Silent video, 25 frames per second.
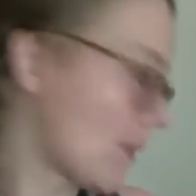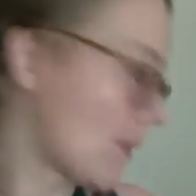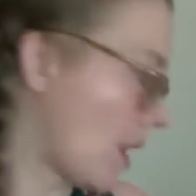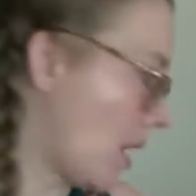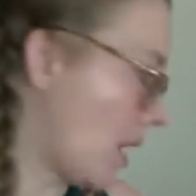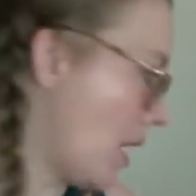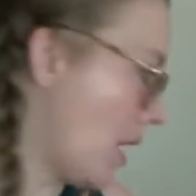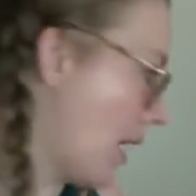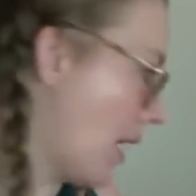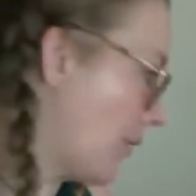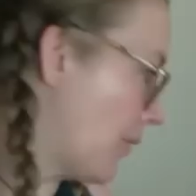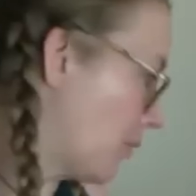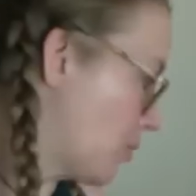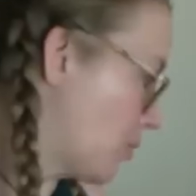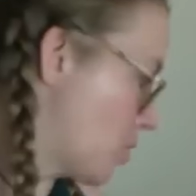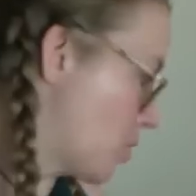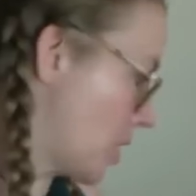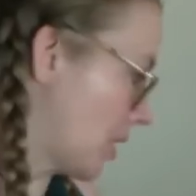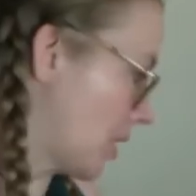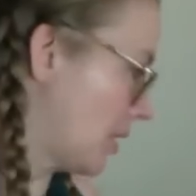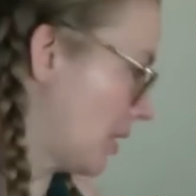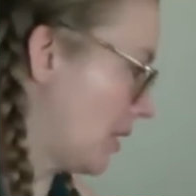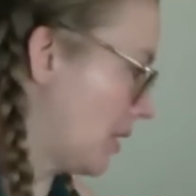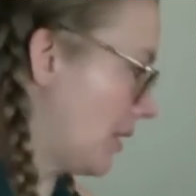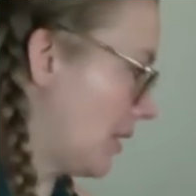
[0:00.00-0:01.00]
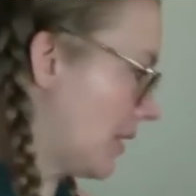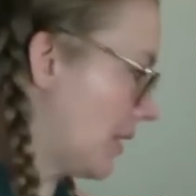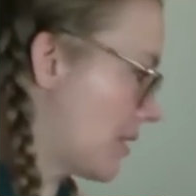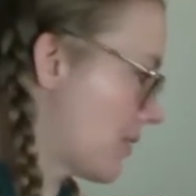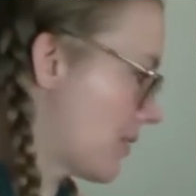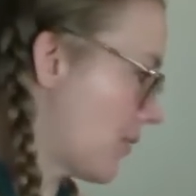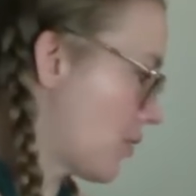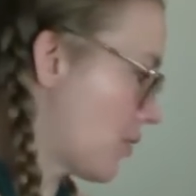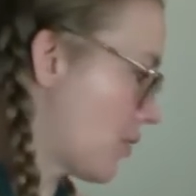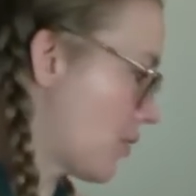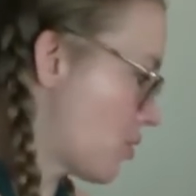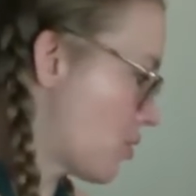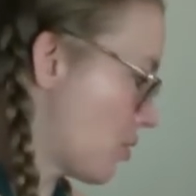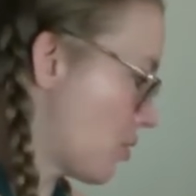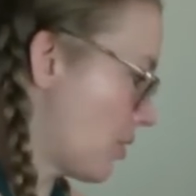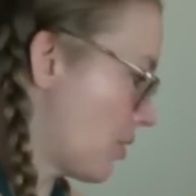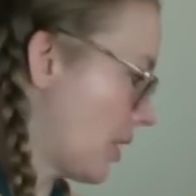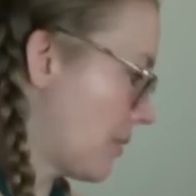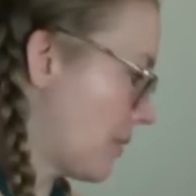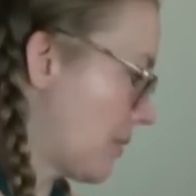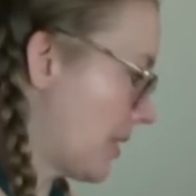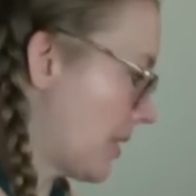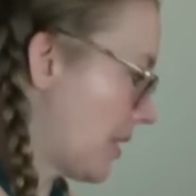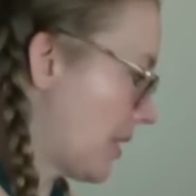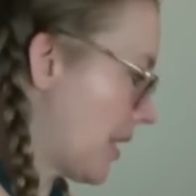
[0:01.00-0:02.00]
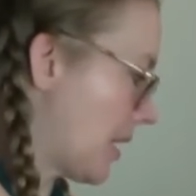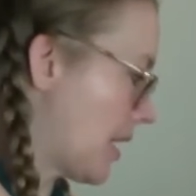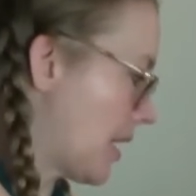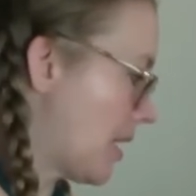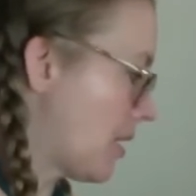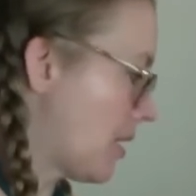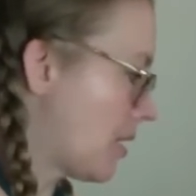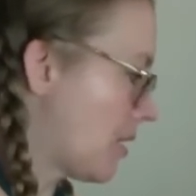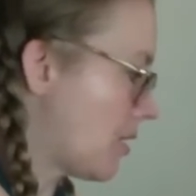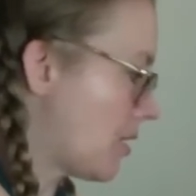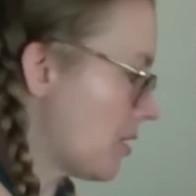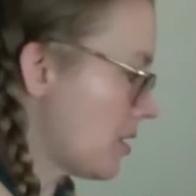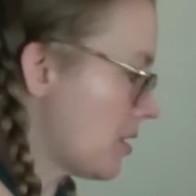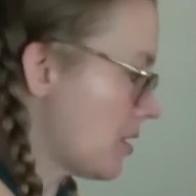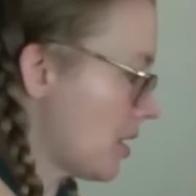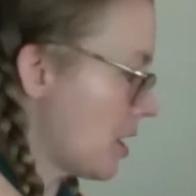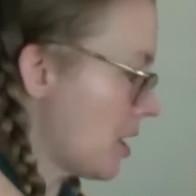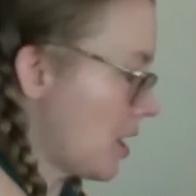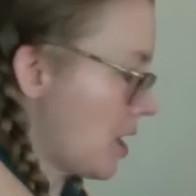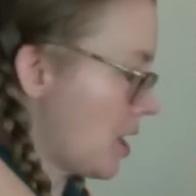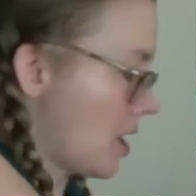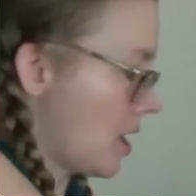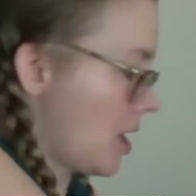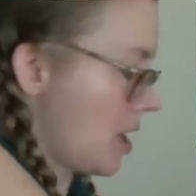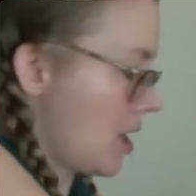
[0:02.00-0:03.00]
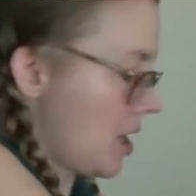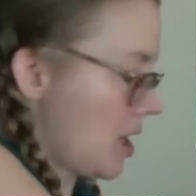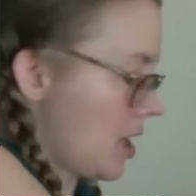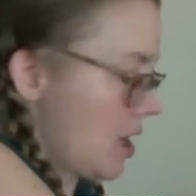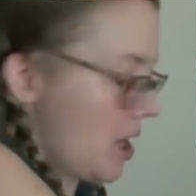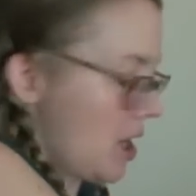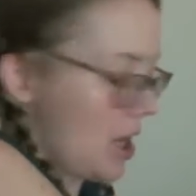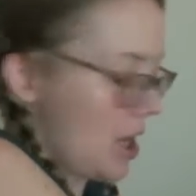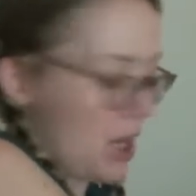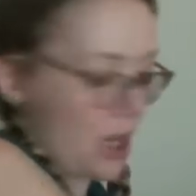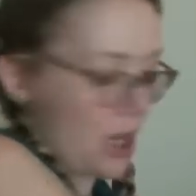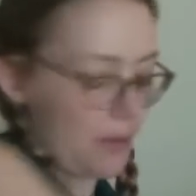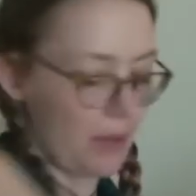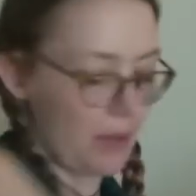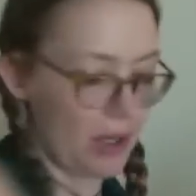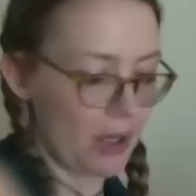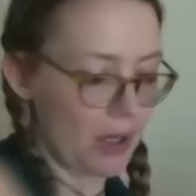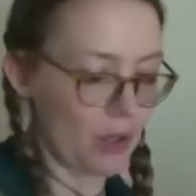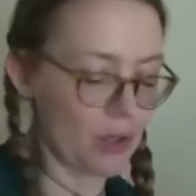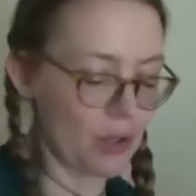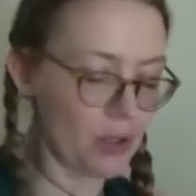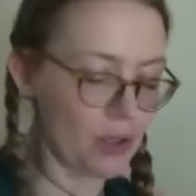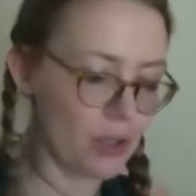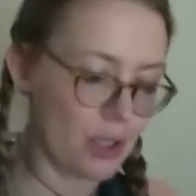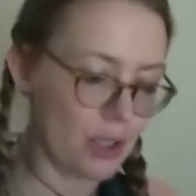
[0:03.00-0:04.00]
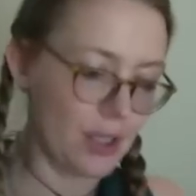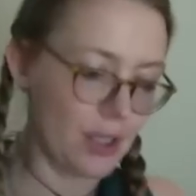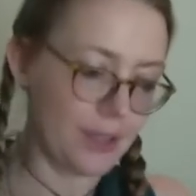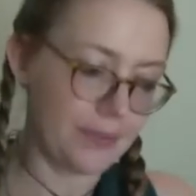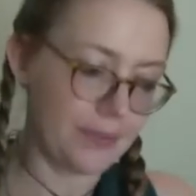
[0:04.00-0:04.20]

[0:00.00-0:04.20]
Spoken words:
have to check that's for sure that betrayal card, because